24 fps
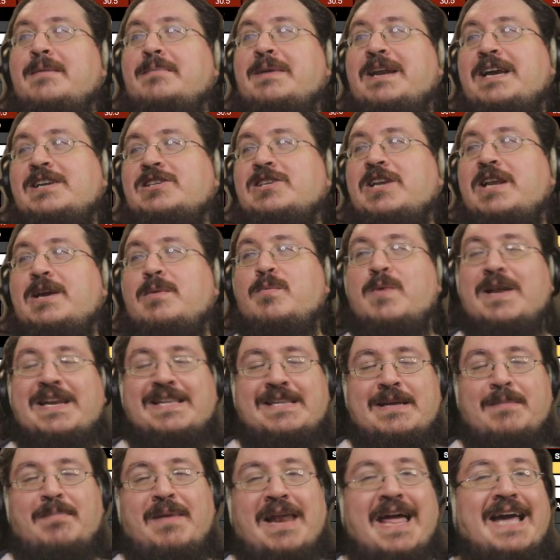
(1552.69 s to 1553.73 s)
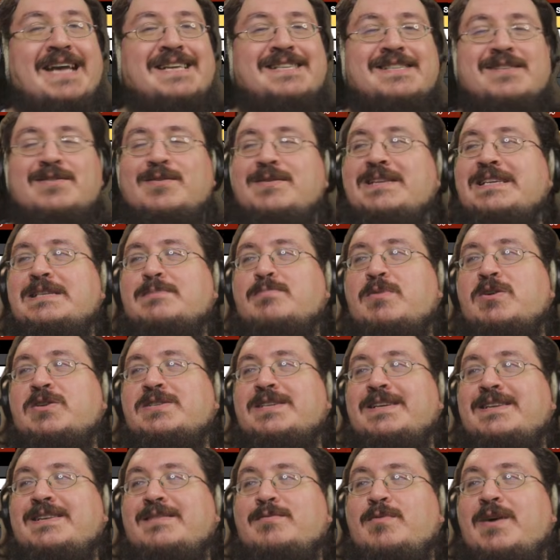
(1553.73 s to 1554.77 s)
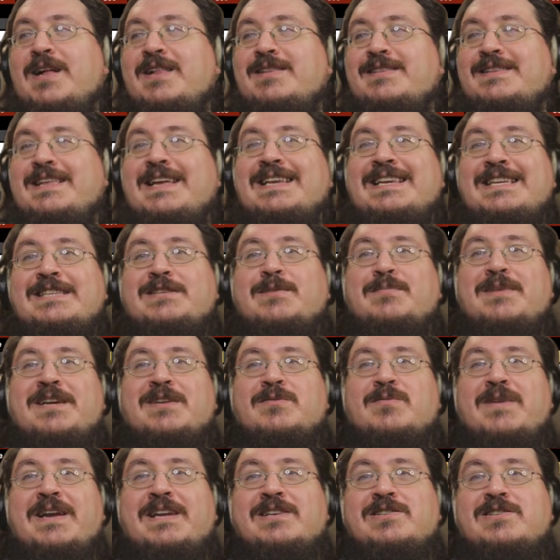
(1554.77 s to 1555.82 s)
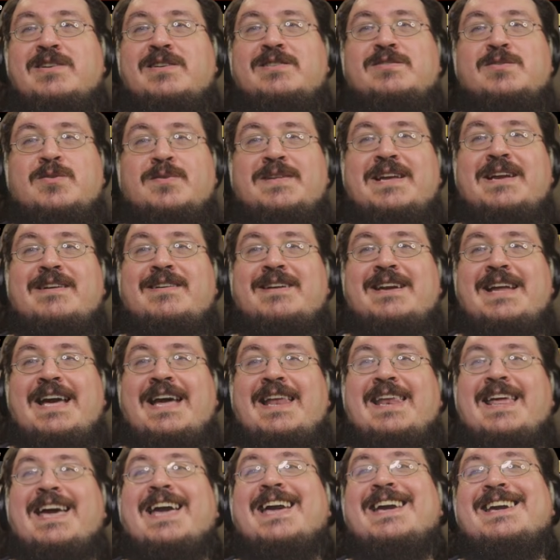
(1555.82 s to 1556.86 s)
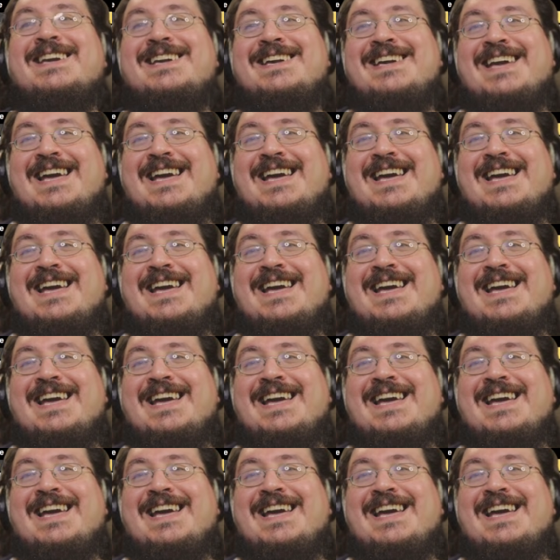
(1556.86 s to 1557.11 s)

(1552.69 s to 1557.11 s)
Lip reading: But actually, when it applies to this person, well, they need to be in range, so they're an ally,